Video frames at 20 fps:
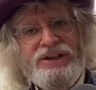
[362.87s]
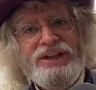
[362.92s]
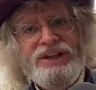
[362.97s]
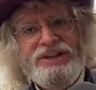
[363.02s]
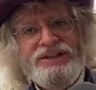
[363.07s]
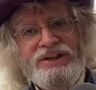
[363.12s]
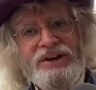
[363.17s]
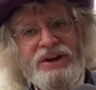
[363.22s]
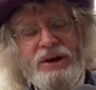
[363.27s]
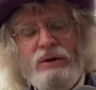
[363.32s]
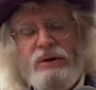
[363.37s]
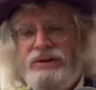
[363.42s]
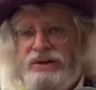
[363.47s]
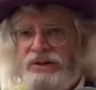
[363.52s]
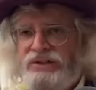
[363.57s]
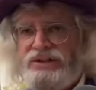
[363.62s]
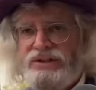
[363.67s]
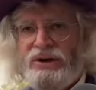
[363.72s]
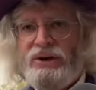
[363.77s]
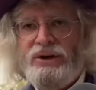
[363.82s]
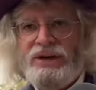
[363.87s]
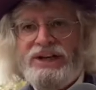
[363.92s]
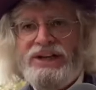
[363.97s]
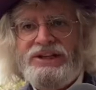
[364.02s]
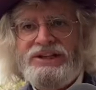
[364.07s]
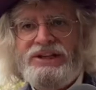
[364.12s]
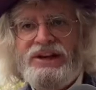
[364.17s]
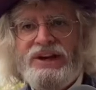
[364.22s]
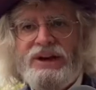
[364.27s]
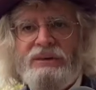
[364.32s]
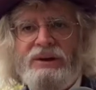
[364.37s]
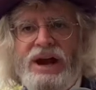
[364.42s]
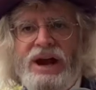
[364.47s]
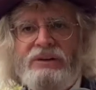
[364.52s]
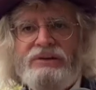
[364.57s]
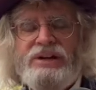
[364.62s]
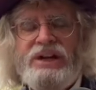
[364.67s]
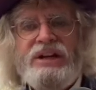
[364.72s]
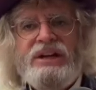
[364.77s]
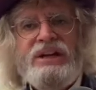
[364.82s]
sitting, or just turkey sitting around.
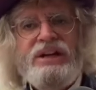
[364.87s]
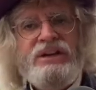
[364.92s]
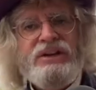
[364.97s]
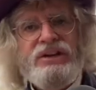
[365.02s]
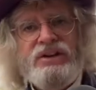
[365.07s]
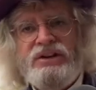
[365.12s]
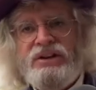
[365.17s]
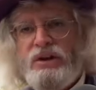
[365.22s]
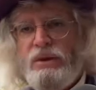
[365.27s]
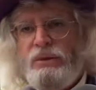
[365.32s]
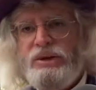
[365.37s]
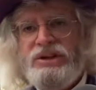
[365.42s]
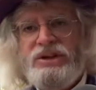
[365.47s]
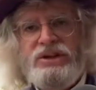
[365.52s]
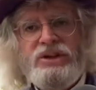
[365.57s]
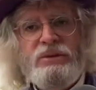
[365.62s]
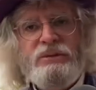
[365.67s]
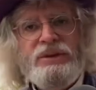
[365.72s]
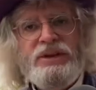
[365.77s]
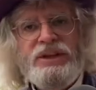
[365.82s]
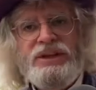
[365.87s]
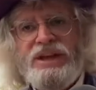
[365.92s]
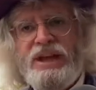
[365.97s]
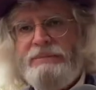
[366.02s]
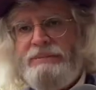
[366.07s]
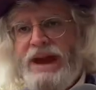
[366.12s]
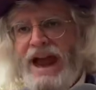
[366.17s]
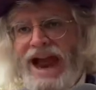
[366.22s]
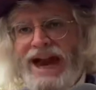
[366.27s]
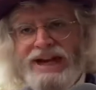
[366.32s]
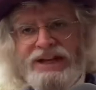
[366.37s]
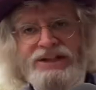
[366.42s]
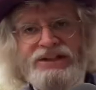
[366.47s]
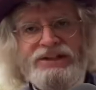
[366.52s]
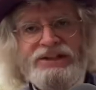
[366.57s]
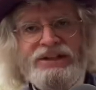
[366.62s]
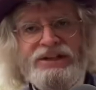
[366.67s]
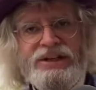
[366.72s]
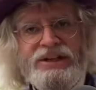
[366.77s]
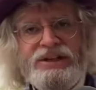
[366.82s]
Didn't know what to do with it. They packaged
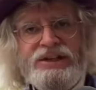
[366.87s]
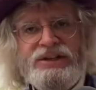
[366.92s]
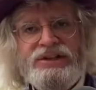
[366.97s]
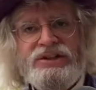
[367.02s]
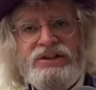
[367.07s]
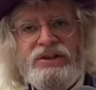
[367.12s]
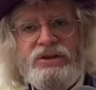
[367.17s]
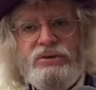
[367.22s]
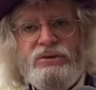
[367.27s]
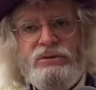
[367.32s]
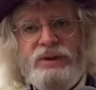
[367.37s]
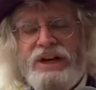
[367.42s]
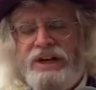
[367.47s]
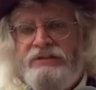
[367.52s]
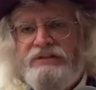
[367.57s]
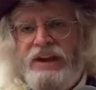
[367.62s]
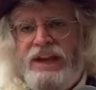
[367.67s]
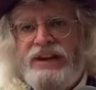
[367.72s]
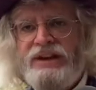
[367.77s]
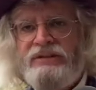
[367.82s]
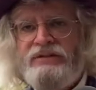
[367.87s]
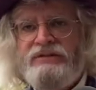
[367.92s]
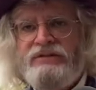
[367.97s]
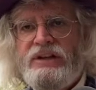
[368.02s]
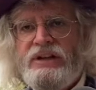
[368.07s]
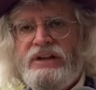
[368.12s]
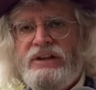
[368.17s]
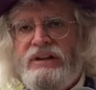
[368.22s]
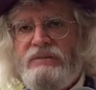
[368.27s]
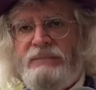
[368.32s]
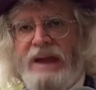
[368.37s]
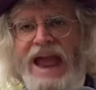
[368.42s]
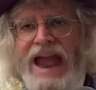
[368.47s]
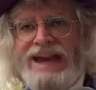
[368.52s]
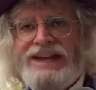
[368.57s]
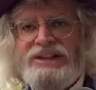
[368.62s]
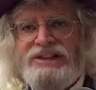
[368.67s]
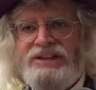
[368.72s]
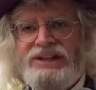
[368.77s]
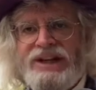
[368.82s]
it in this new innovative
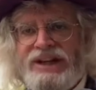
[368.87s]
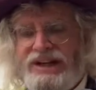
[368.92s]
packaging,